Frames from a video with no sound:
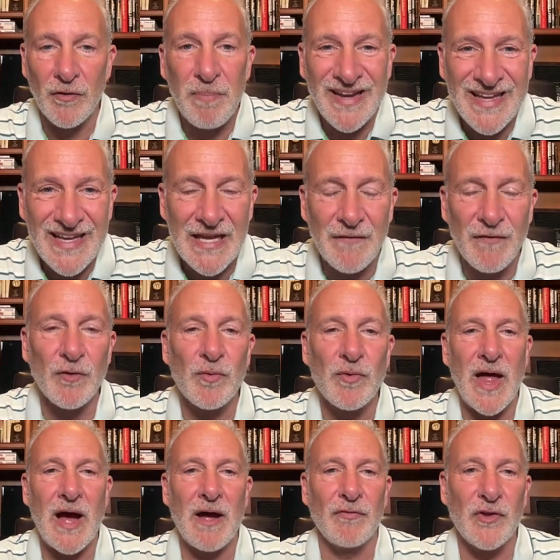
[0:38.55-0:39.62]
But even
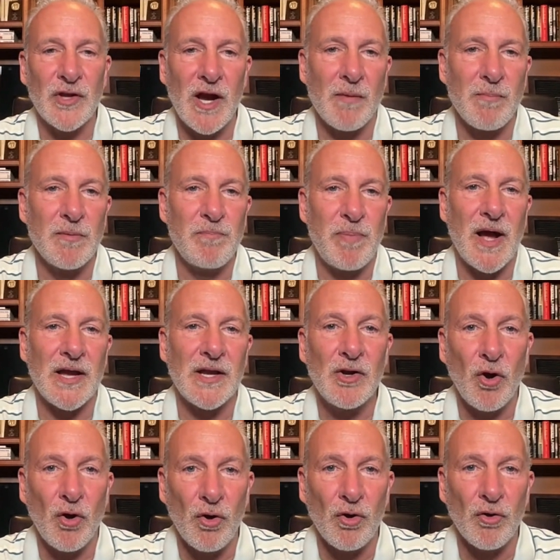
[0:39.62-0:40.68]
without the government buying
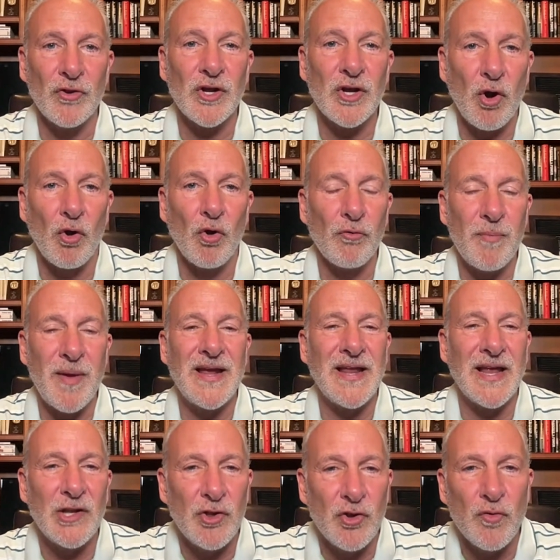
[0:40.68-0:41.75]
gold, gold made
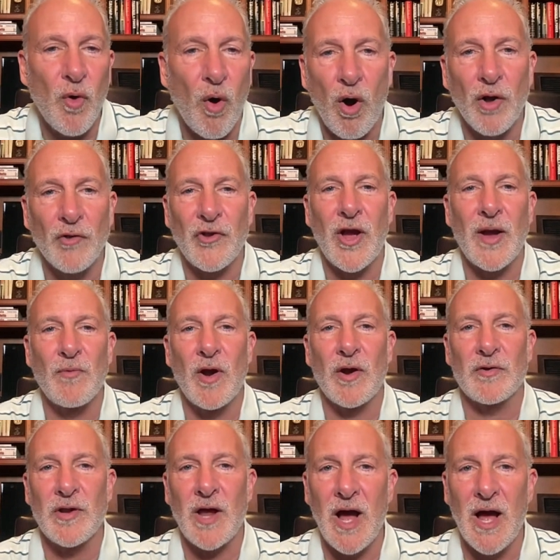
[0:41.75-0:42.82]
a new all-time
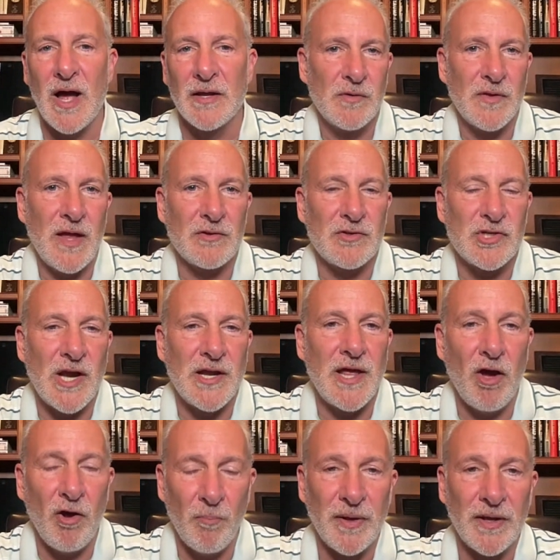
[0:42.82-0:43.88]
record high without China
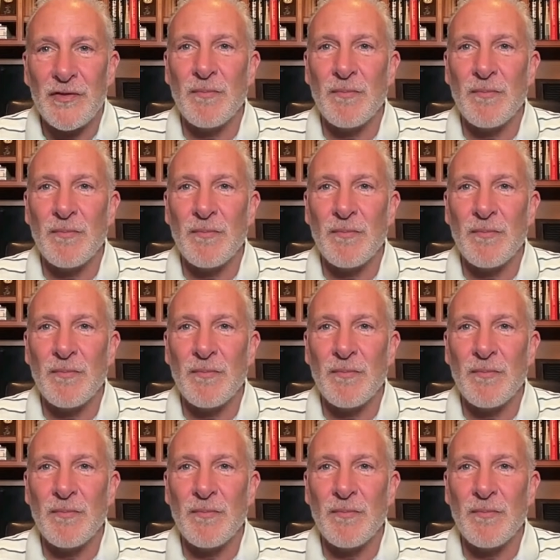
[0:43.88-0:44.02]
helping.